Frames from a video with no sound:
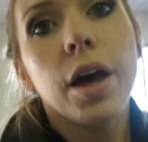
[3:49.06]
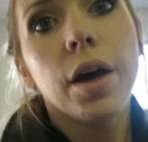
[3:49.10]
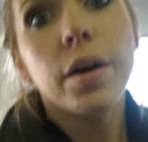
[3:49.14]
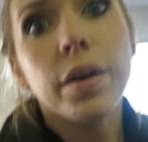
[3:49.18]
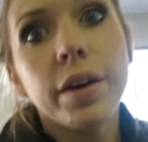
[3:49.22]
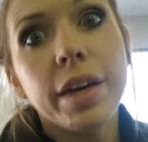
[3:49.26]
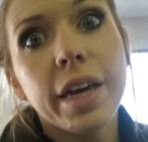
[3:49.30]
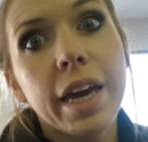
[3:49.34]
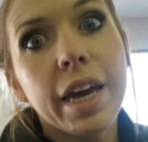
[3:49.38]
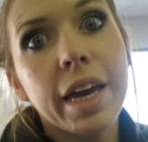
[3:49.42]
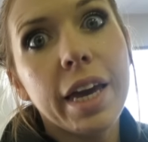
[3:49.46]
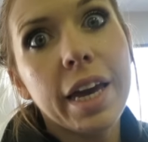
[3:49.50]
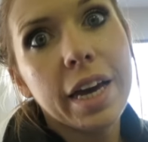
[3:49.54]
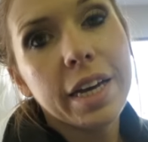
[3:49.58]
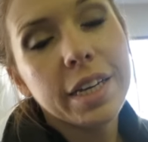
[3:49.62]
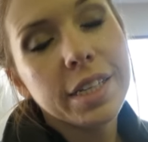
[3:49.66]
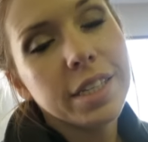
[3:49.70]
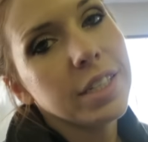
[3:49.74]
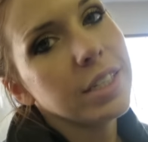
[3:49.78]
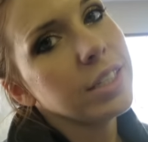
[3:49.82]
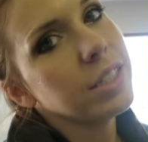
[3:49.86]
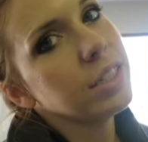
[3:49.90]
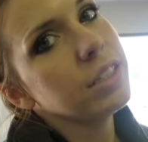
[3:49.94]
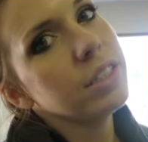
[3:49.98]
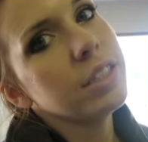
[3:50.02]
okay
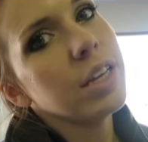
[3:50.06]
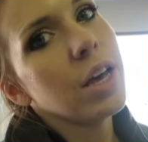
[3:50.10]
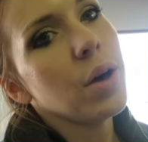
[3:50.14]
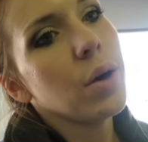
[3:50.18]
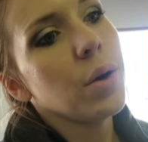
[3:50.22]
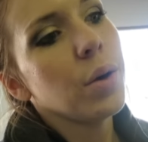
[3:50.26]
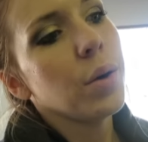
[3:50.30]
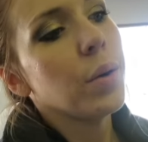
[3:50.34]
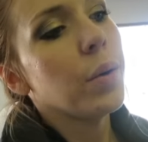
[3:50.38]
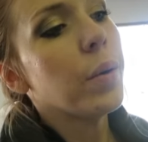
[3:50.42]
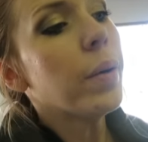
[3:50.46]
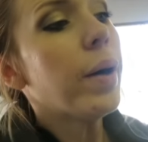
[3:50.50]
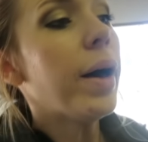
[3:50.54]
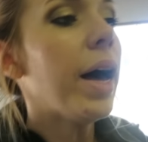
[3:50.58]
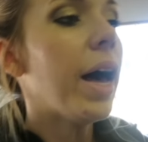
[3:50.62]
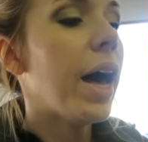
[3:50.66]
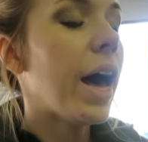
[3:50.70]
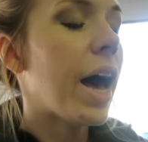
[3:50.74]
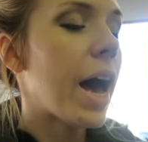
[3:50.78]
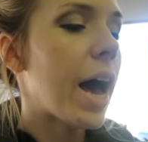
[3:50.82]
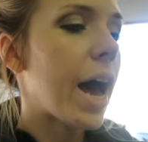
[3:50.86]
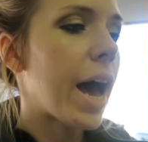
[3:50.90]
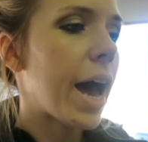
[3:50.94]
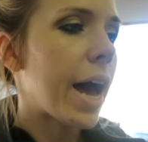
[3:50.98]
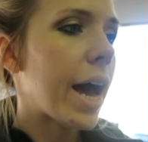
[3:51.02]
guys. So
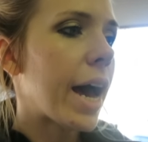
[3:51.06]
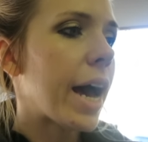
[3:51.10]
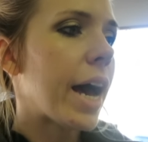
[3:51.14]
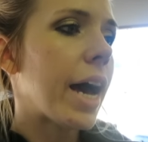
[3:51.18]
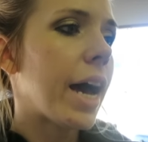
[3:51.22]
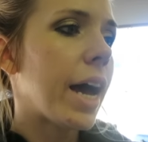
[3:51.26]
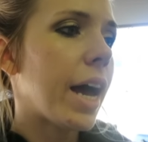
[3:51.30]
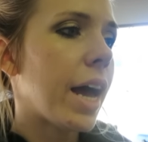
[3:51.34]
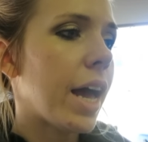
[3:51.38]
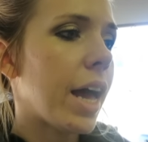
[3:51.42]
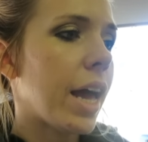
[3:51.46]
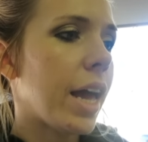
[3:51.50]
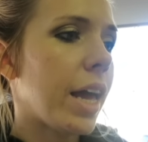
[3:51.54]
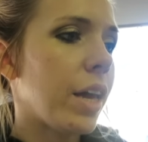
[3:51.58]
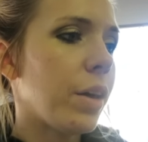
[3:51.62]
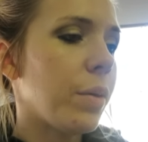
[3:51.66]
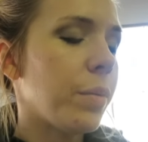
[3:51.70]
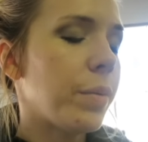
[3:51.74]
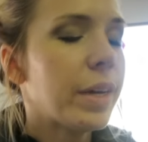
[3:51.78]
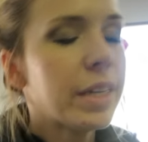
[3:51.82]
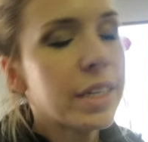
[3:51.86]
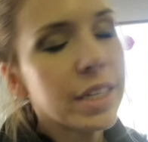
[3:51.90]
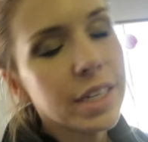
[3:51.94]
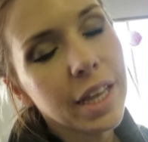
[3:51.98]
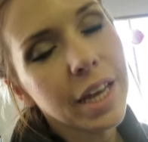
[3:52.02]
I
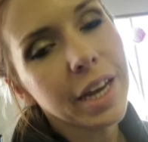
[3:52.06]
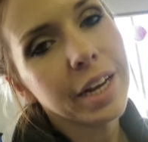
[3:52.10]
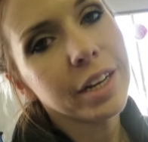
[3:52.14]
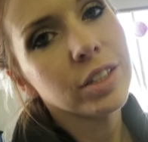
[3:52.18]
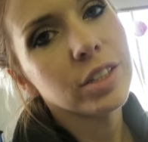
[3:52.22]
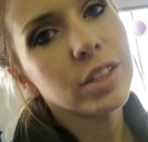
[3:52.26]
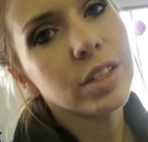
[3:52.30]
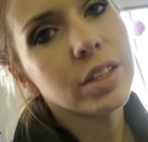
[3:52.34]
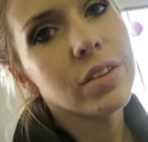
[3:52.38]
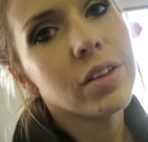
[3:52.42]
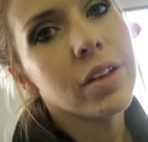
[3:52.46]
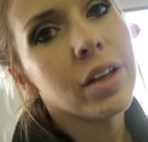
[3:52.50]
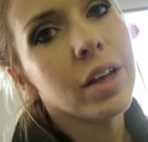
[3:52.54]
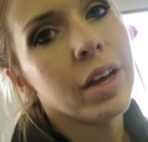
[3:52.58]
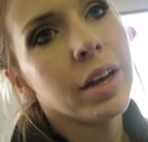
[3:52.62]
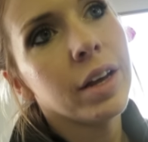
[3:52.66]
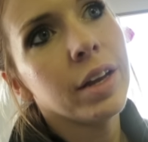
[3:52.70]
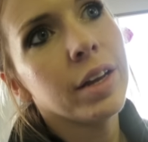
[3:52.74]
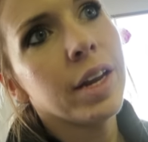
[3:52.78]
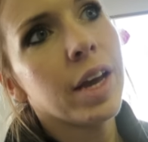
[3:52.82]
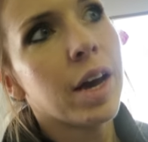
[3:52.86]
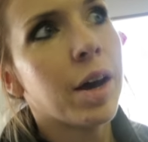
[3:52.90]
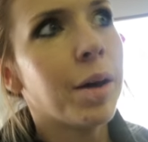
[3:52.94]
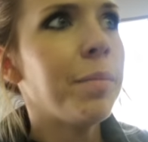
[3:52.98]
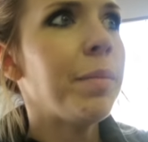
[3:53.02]
went to the hair
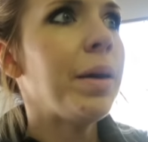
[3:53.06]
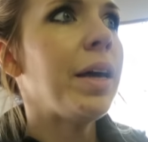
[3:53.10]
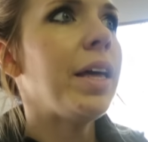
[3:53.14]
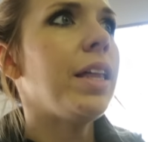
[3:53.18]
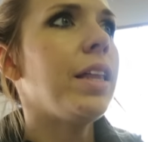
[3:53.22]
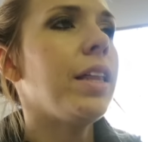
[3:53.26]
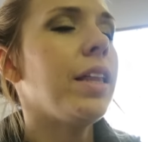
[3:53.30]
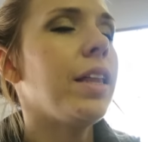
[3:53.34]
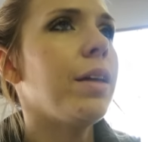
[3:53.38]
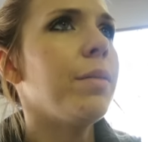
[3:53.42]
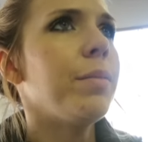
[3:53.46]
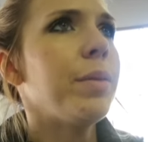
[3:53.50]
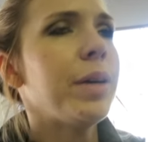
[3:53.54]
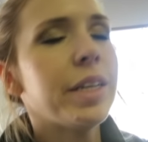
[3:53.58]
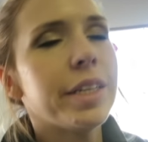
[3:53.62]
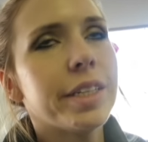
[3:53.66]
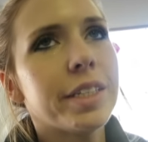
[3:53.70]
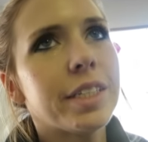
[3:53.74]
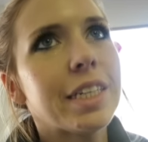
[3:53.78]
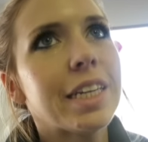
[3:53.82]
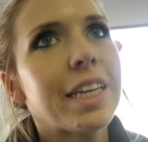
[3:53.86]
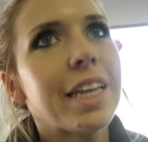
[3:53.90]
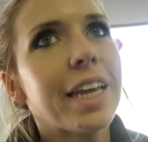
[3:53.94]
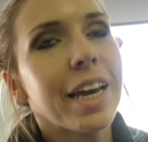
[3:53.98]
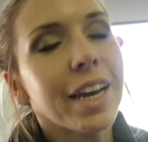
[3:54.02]
salon. Now I'm at,
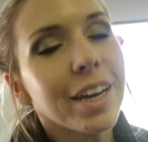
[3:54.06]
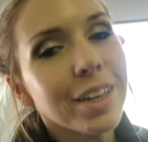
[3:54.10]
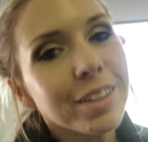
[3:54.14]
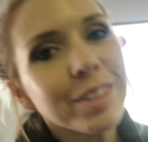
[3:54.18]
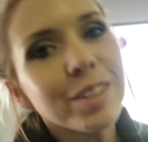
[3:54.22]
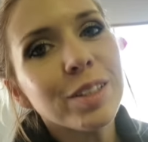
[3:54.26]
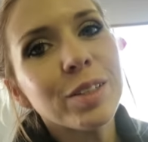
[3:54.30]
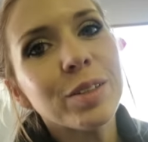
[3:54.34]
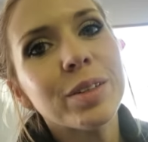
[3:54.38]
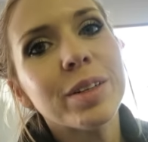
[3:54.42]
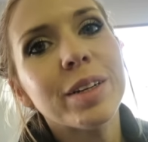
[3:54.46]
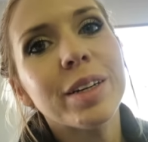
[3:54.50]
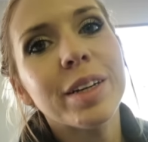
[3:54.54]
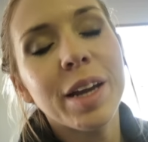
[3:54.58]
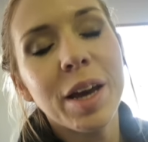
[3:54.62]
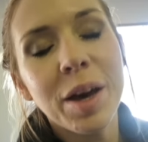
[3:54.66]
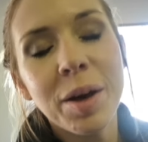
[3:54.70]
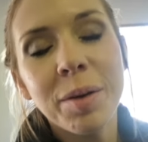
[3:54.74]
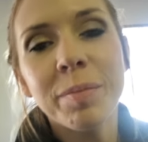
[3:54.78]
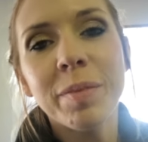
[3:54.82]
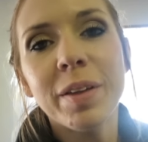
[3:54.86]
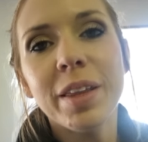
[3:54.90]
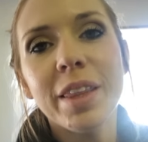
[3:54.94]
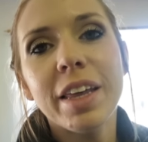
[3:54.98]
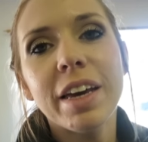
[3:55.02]
went to the hair store.
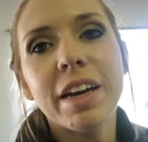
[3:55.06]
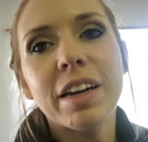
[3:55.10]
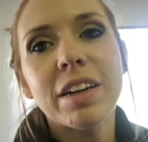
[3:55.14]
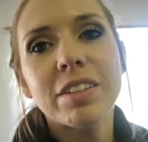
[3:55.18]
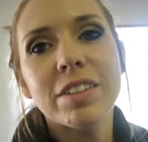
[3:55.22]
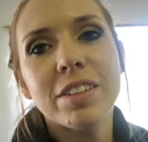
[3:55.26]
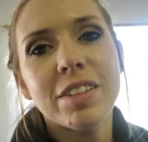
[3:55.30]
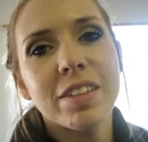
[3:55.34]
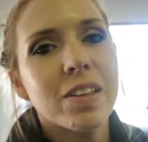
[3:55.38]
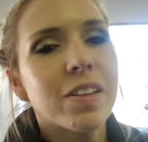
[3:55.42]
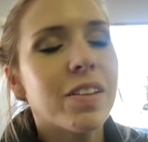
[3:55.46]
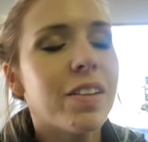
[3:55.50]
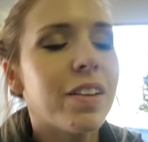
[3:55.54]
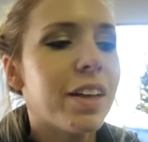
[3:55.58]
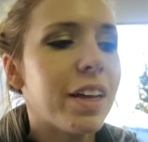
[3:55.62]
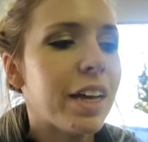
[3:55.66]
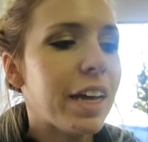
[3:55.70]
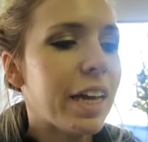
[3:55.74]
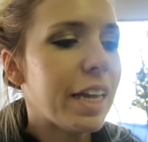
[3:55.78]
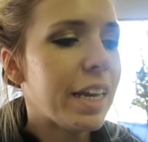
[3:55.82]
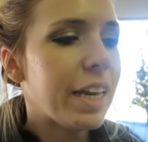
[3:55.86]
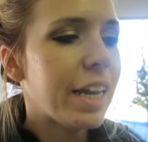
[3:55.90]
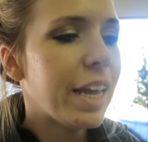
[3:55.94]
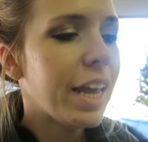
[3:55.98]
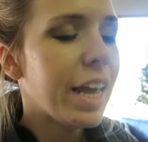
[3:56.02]
Now I'm at the hair
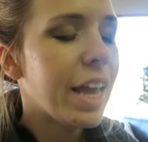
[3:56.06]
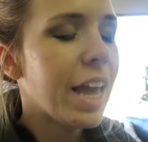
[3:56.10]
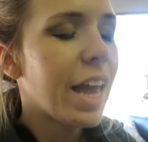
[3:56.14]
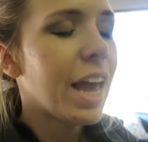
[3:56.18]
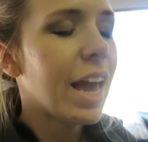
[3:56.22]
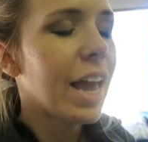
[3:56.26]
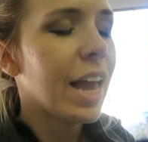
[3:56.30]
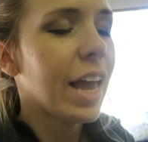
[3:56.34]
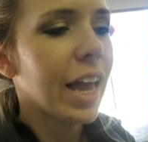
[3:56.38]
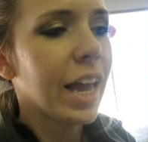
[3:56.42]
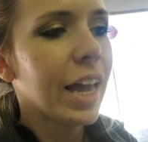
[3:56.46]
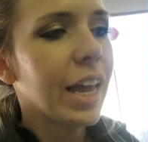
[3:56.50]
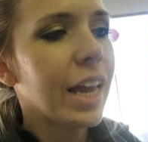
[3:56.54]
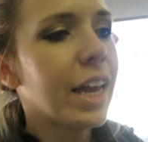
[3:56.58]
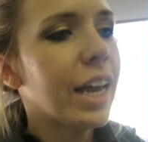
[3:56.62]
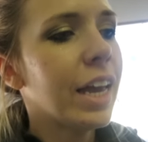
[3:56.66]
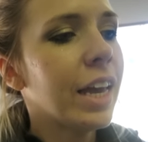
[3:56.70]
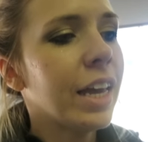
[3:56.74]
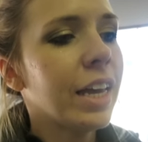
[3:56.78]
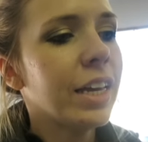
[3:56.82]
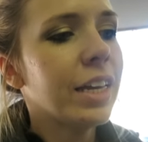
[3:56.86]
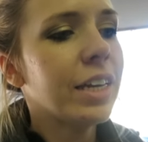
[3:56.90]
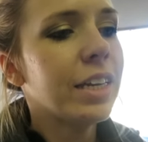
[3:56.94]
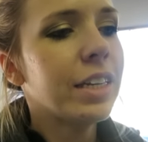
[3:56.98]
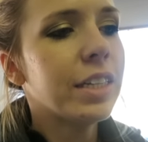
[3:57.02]
salon.
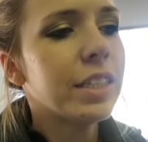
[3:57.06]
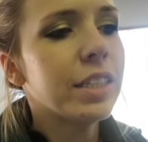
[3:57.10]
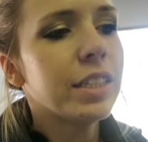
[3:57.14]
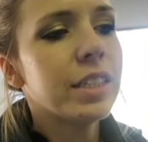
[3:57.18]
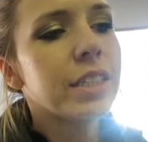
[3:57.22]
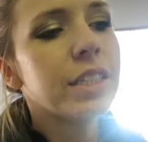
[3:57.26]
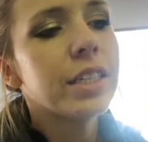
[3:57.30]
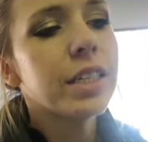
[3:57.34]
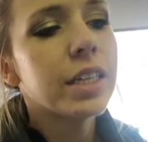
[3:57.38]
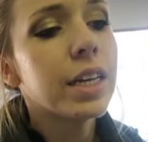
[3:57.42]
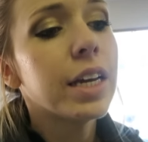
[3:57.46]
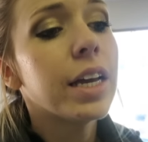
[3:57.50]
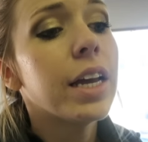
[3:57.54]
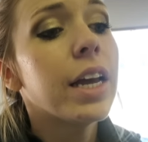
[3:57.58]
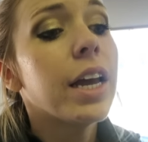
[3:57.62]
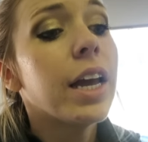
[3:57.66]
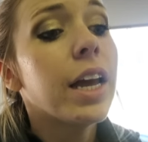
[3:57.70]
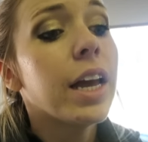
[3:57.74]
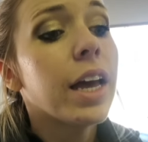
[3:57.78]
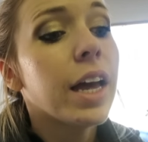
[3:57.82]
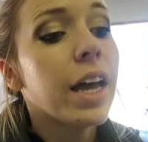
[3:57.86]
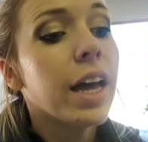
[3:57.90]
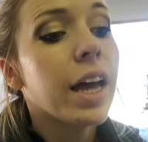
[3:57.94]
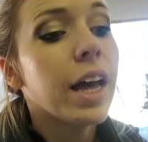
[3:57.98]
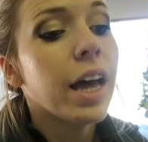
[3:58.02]
And
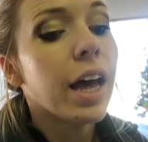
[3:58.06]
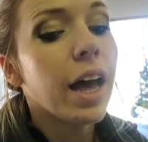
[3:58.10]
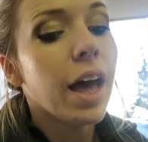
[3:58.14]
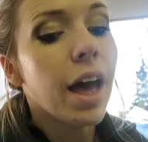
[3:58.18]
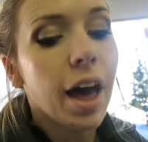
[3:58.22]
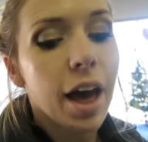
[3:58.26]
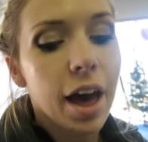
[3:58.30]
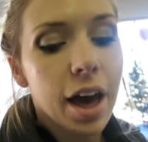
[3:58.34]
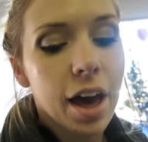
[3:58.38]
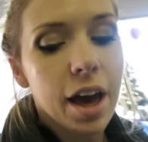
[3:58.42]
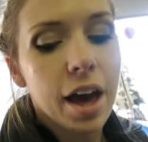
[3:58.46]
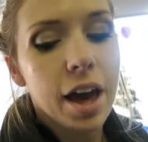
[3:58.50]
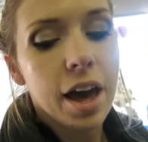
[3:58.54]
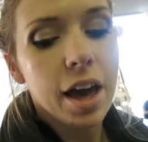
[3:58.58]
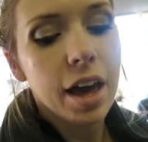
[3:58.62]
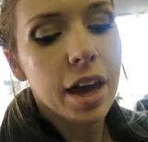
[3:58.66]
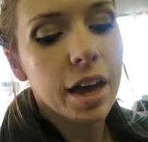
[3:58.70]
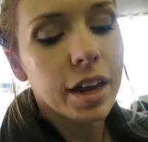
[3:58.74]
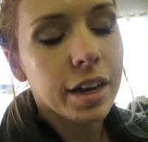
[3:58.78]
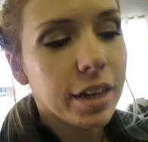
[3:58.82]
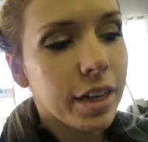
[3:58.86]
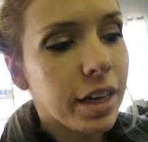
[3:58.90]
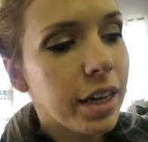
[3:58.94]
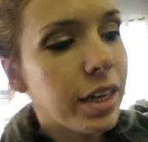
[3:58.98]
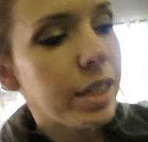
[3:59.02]
I
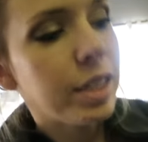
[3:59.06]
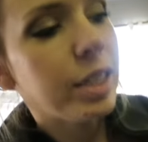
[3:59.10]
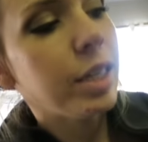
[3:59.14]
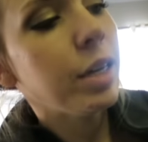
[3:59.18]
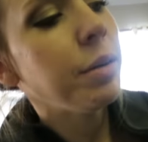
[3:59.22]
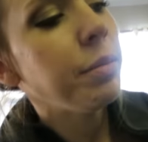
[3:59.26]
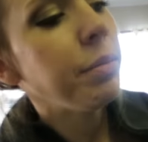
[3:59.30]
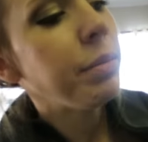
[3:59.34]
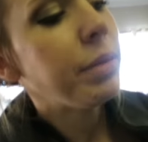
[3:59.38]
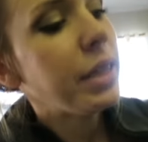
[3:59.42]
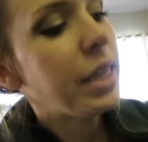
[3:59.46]
had to get some